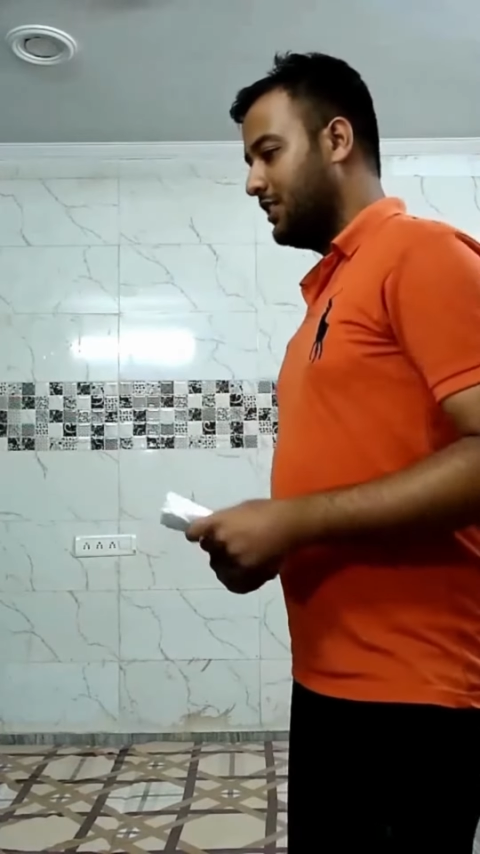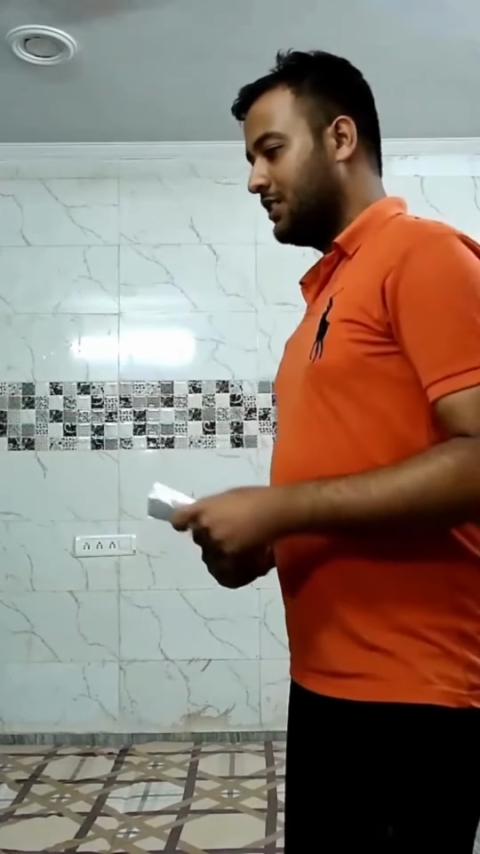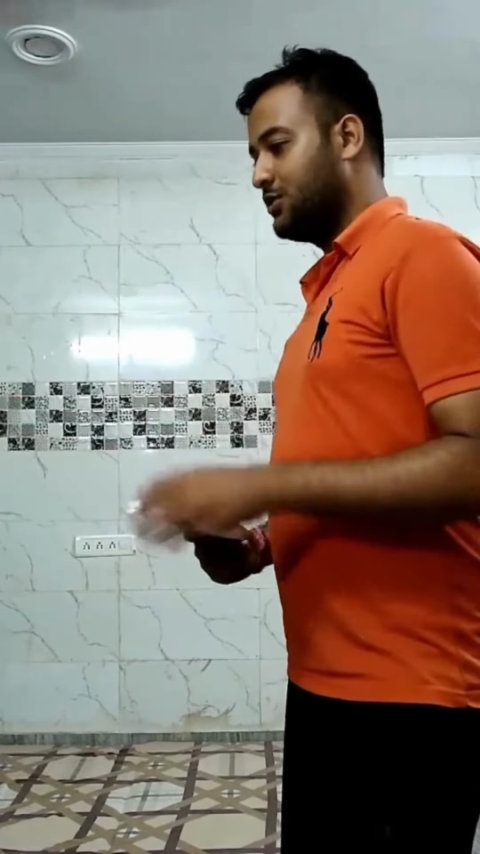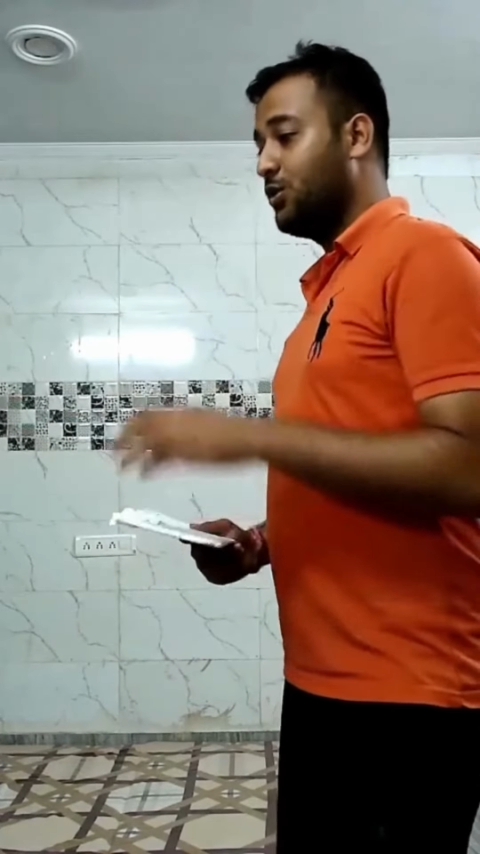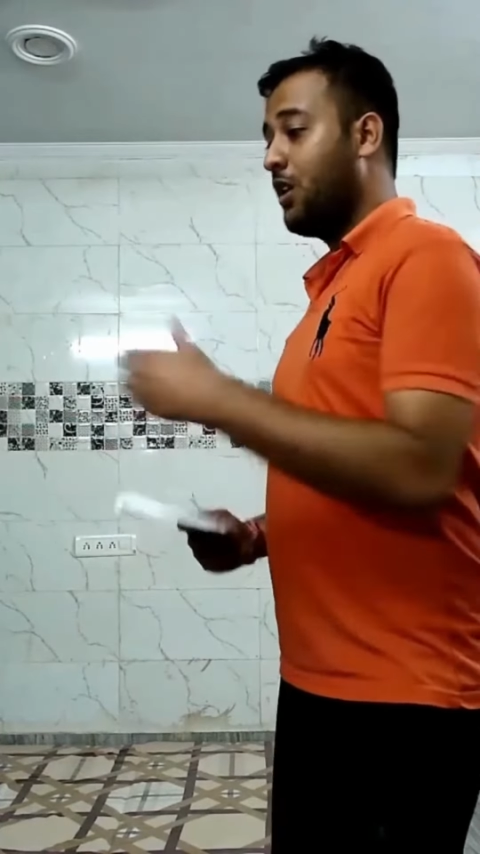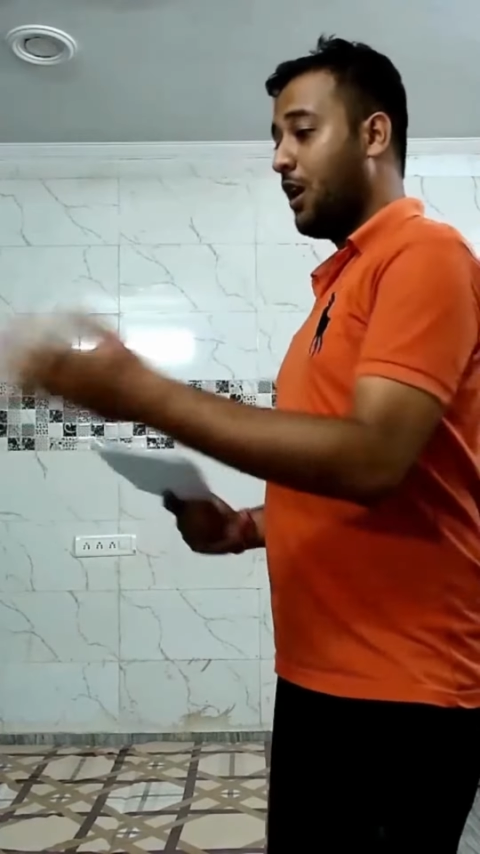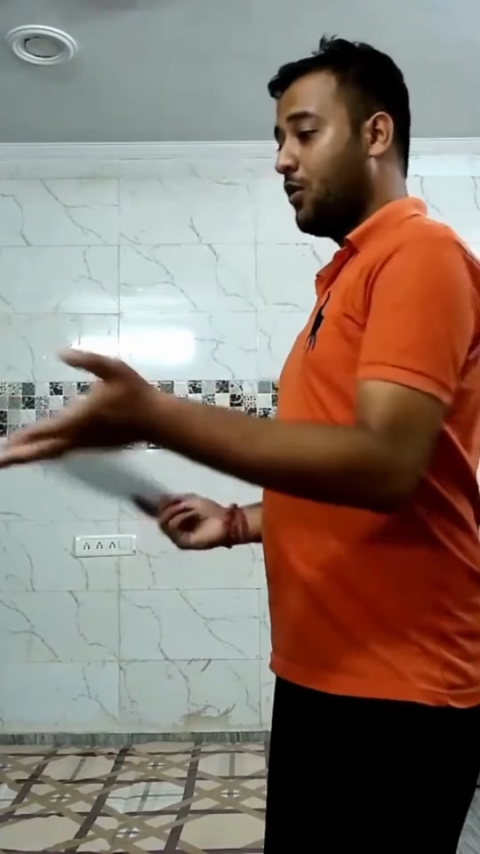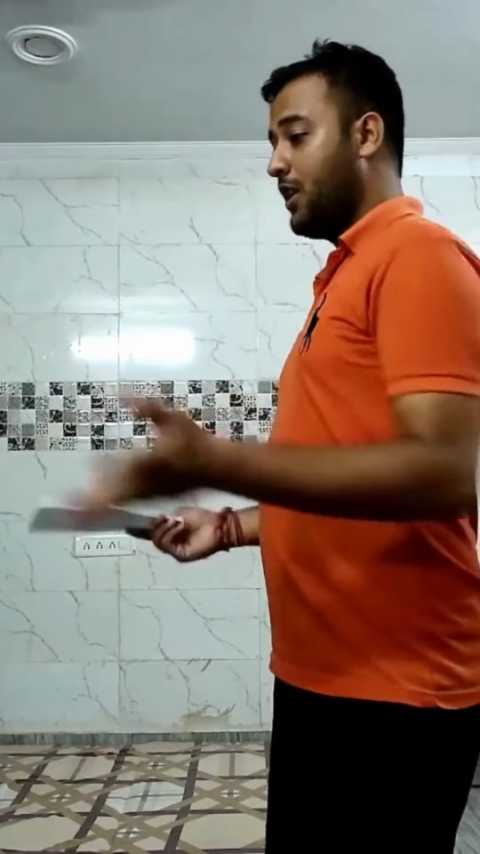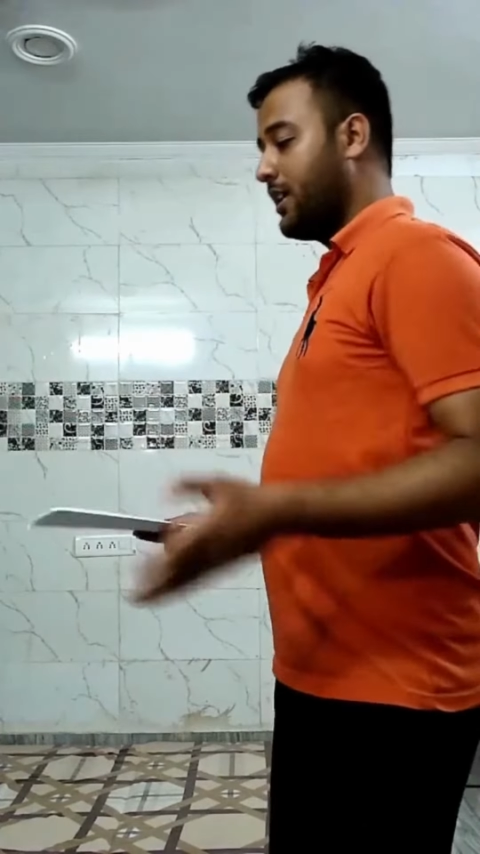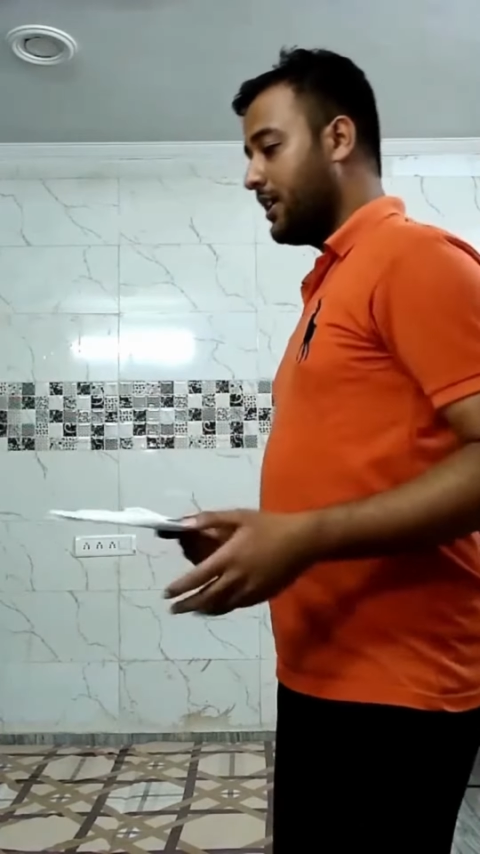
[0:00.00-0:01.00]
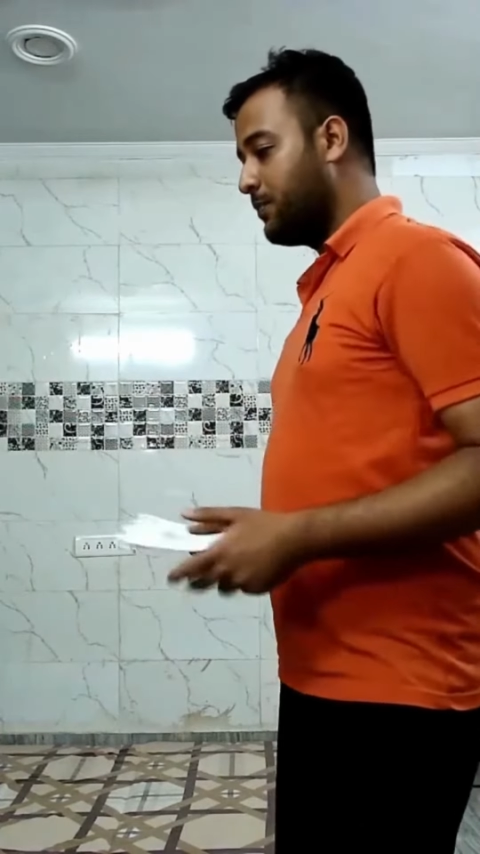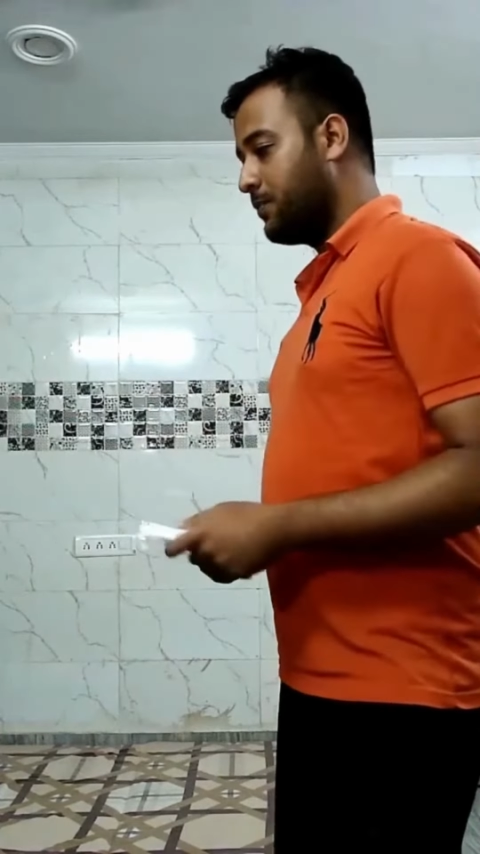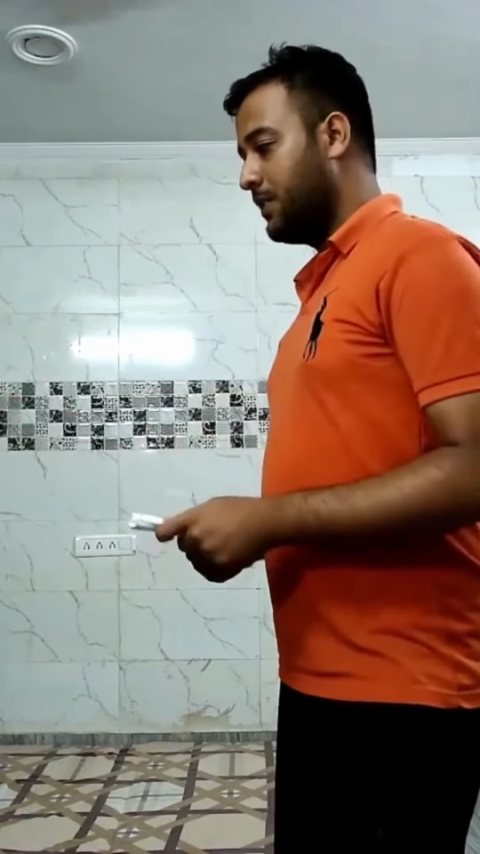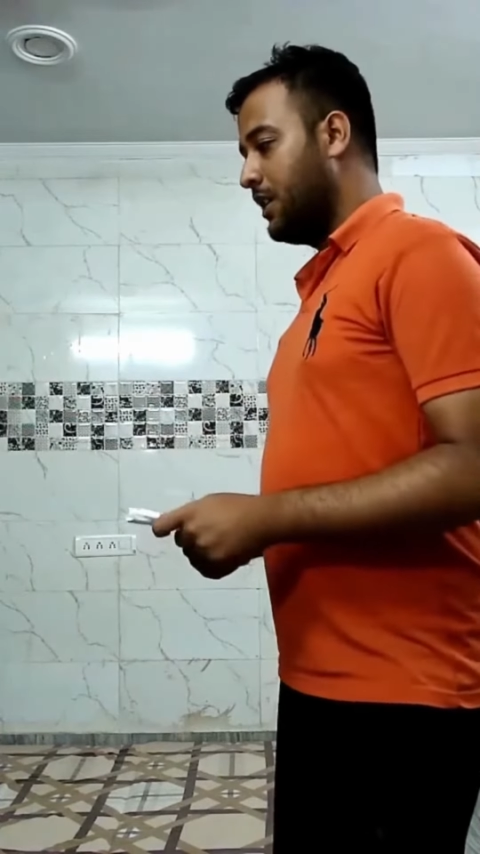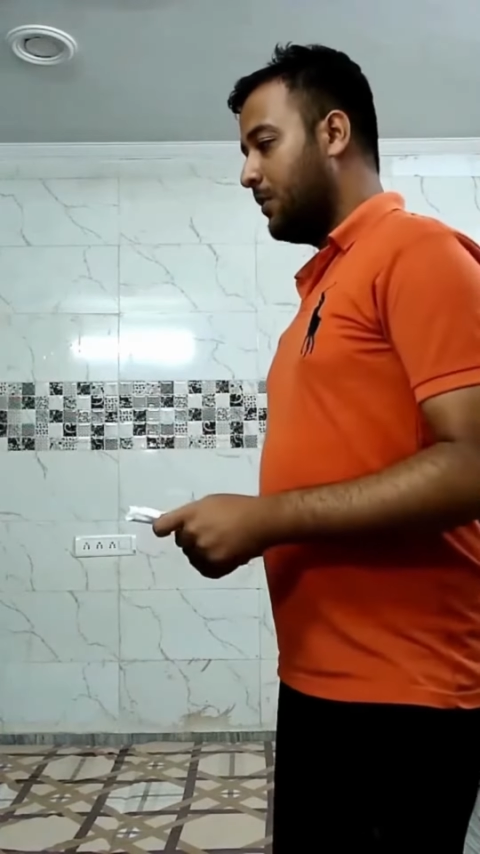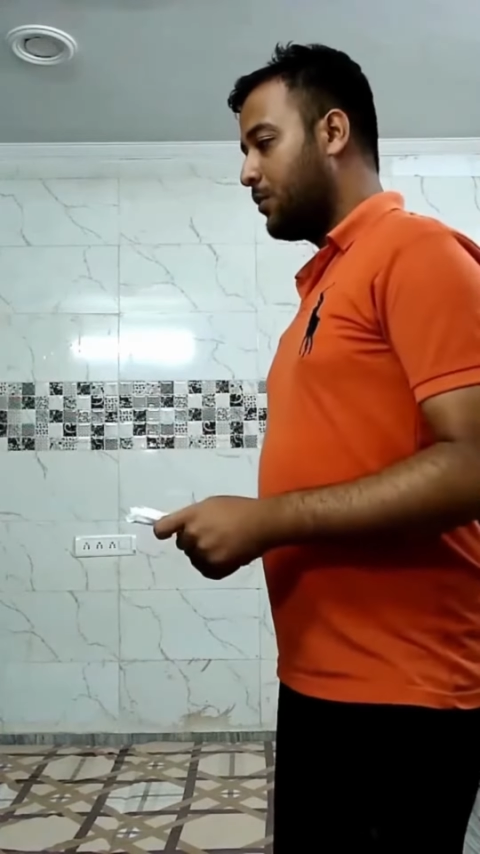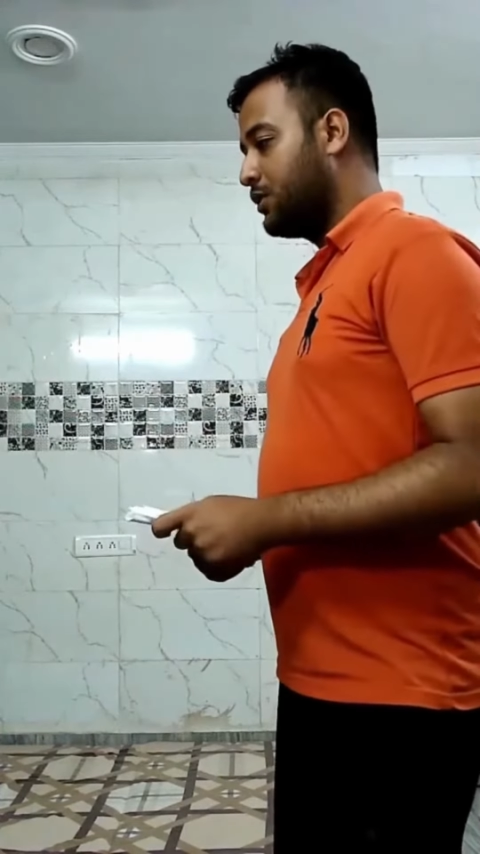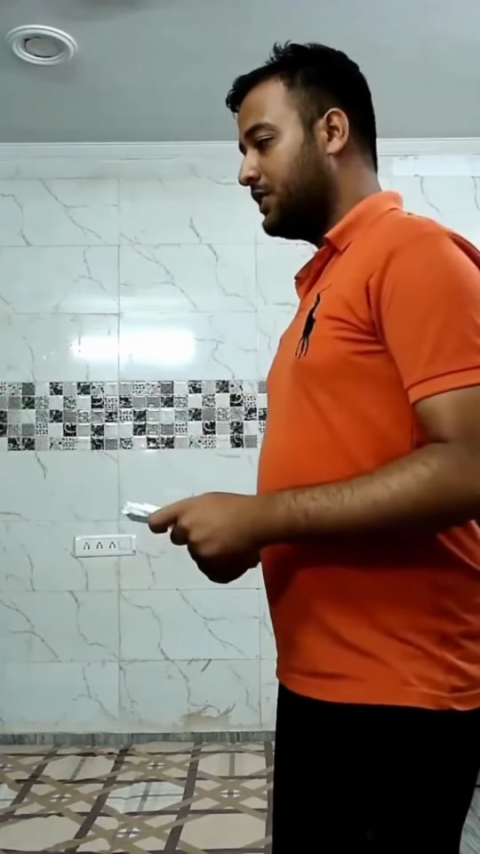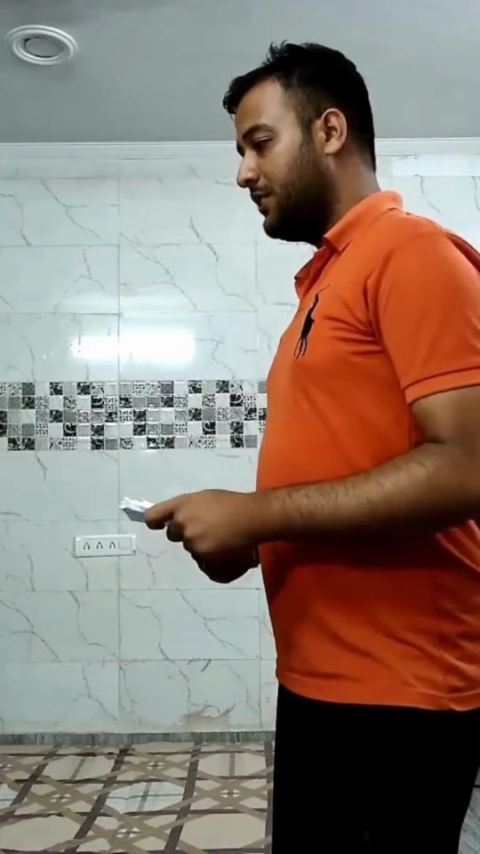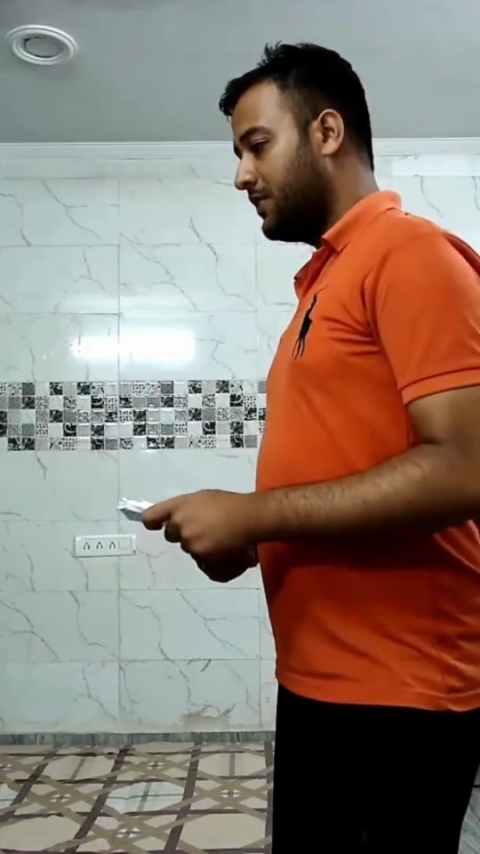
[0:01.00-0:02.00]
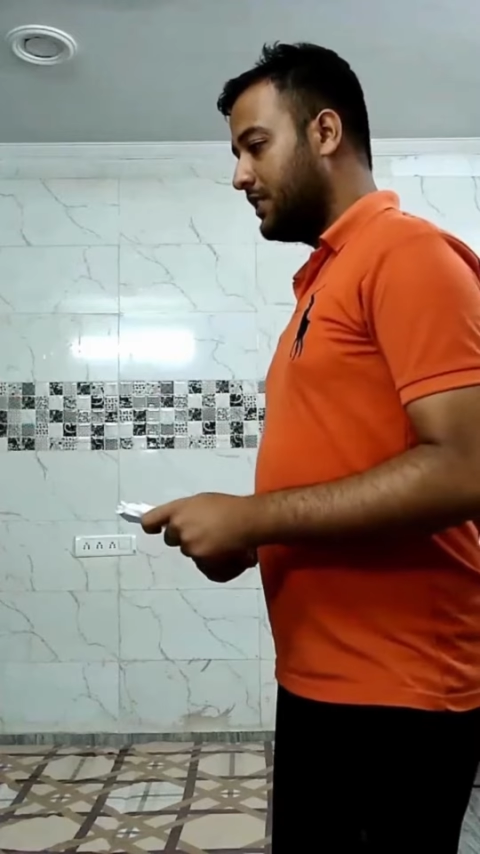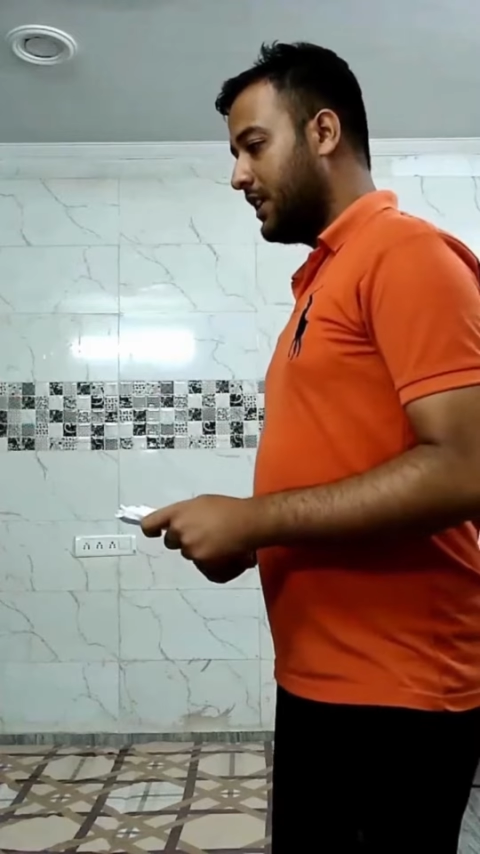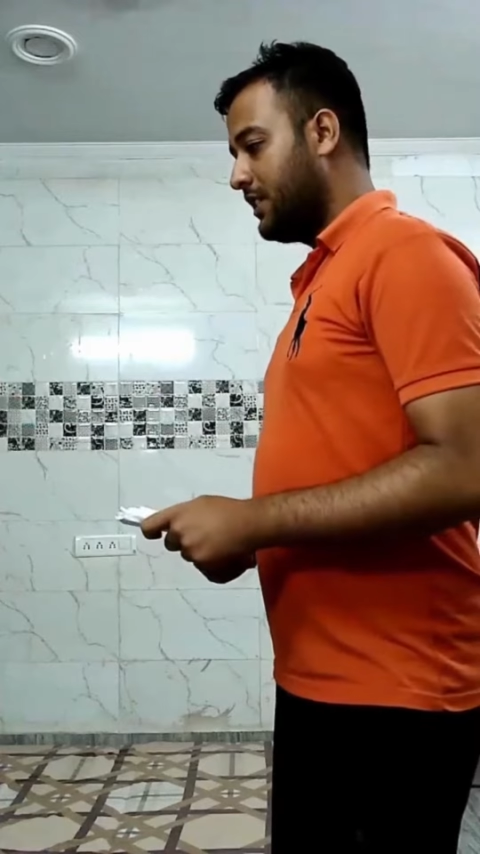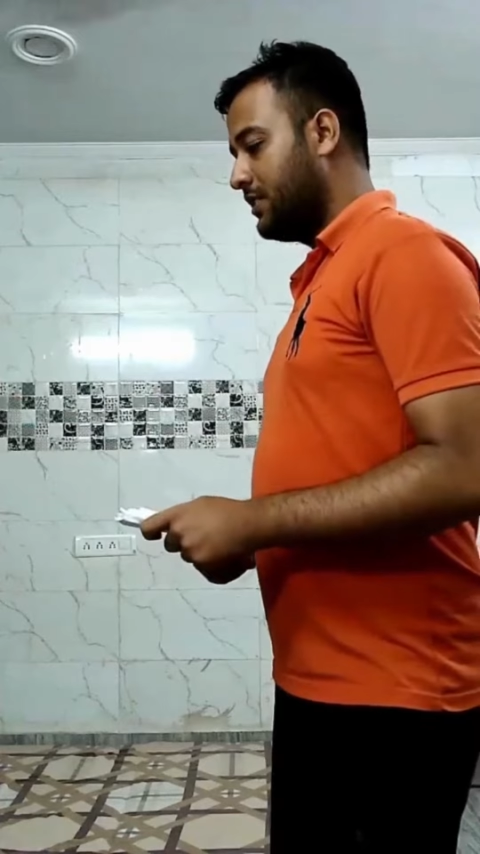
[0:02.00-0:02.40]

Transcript: So how I can proceed with that?